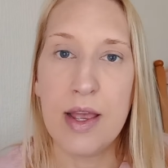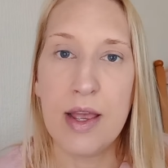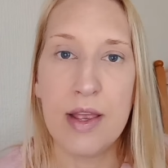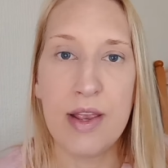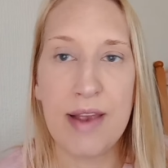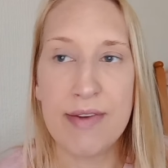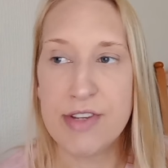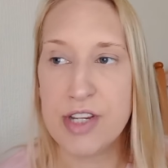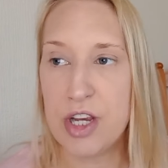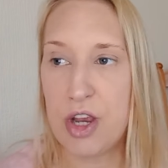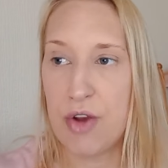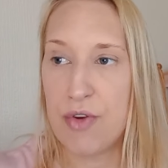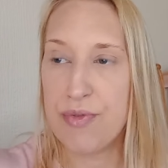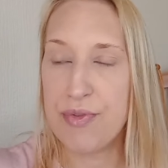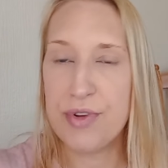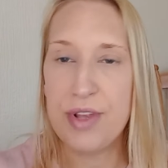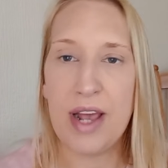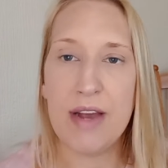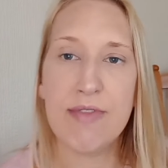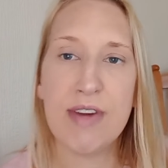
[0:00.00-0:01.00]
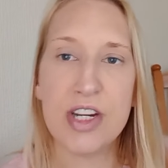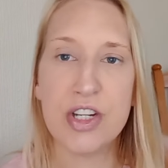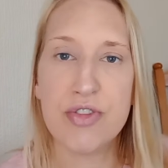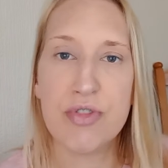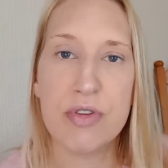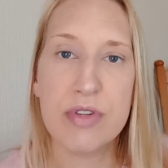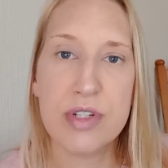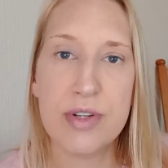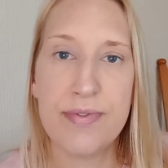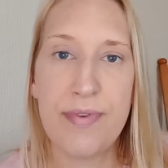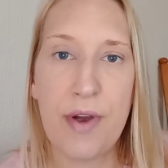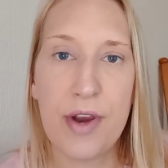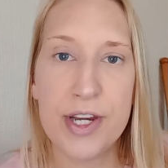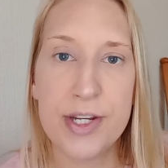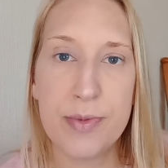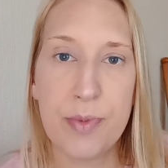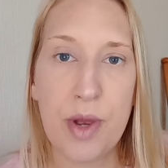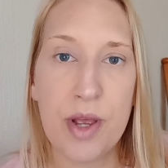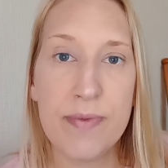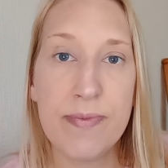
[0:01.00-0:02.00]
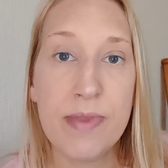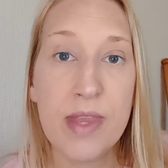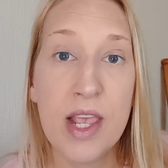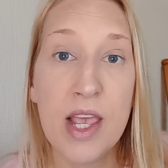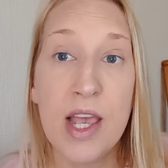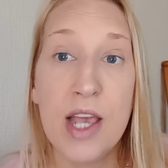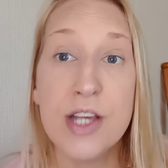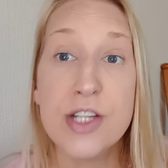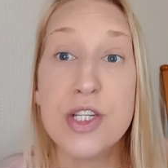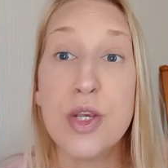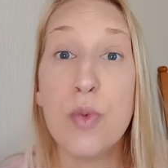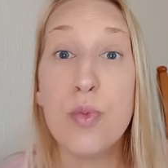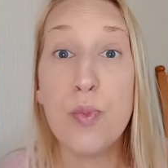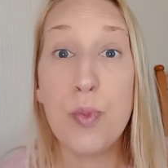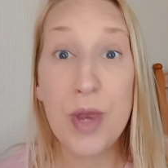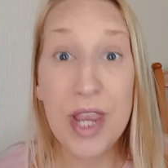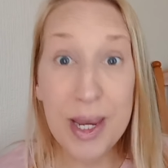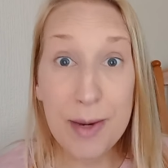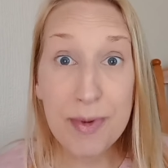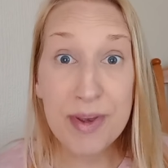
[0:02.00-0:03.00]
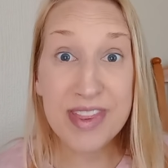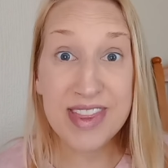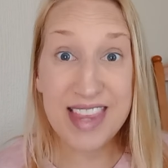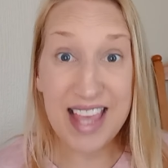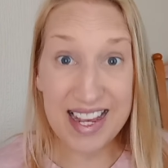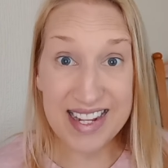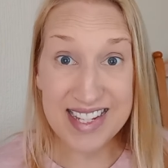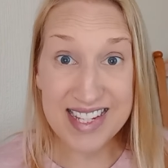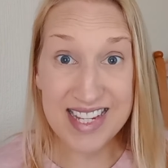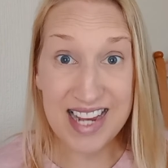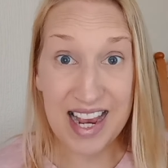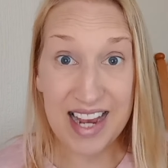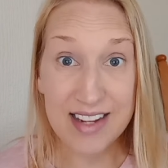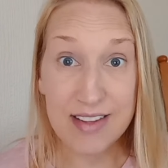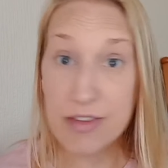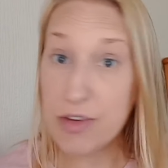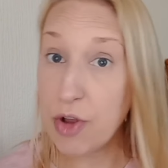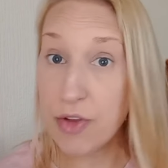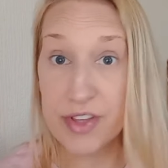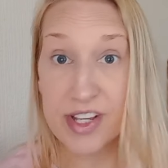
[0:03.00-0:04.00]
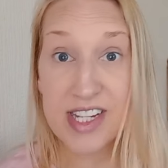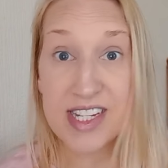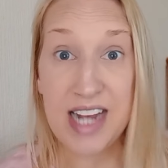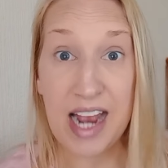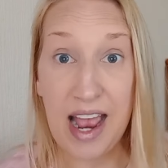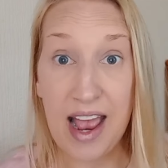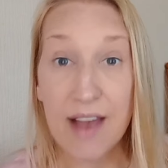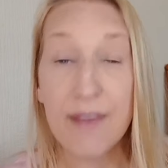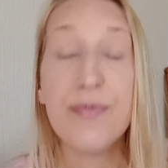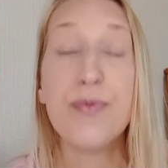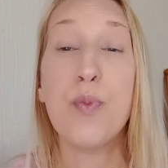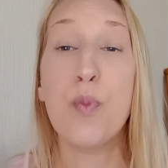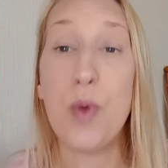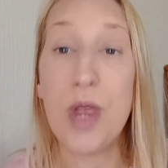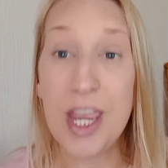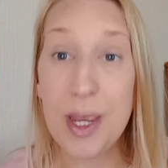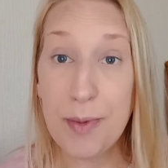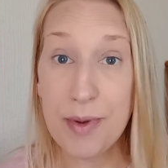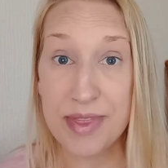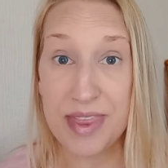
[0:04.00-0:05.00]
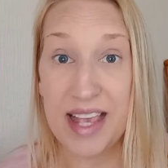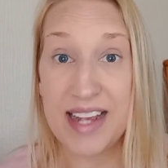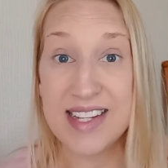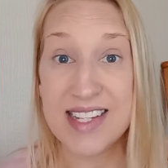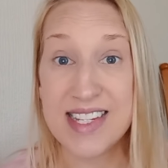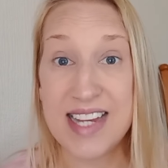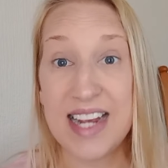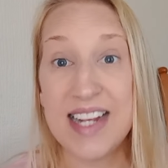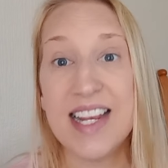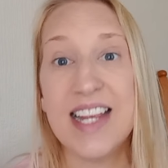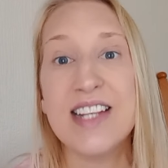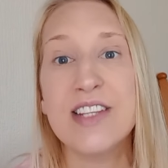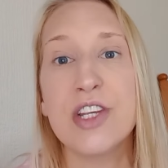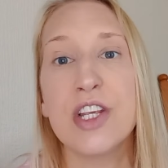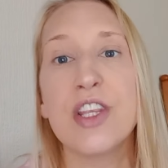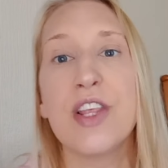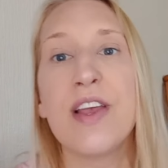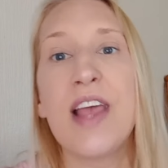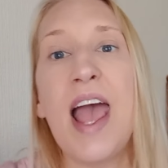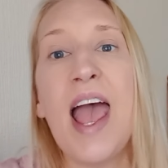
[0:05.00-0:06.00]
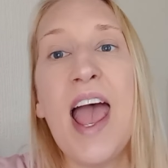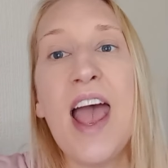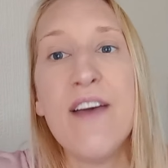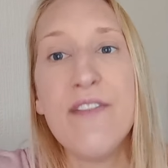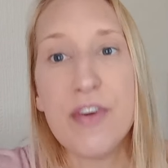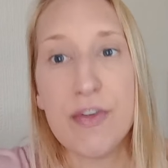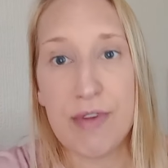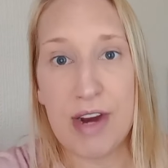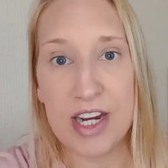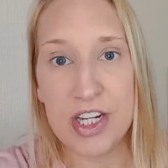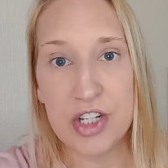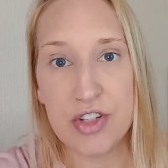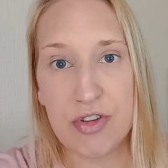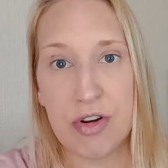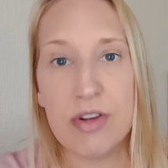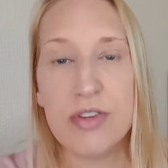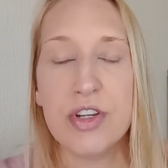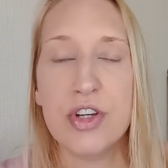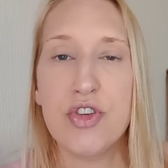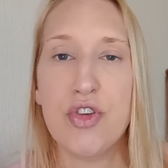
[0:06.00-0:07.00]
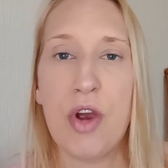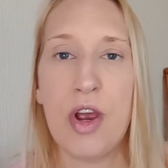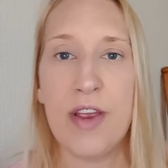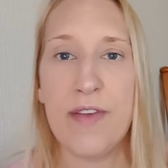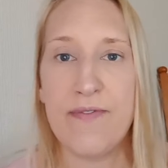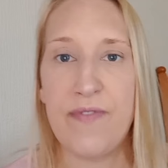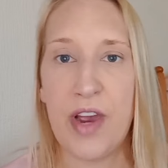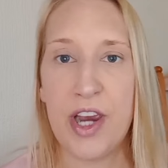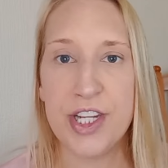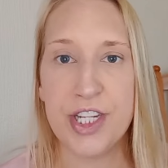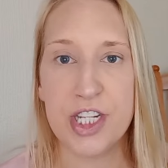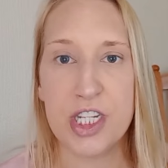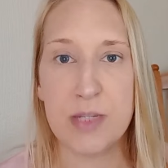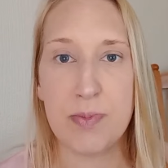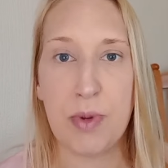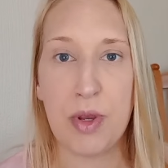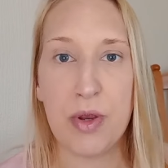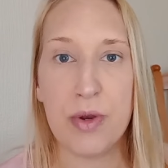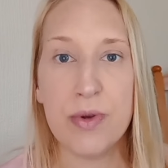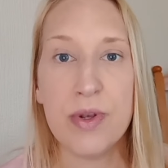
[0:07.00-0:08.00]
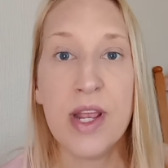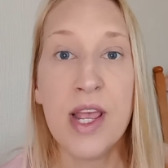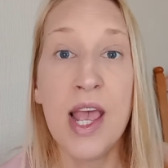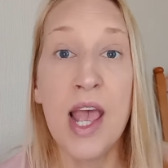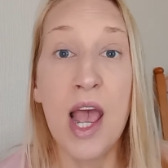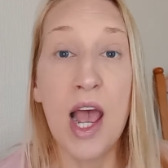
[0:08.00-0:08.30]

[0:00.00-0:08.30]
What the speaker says: You have to go through that restaurant to find one. So we were then sent, not the staff, we were then sent into the other restaurant to try and find a spoon.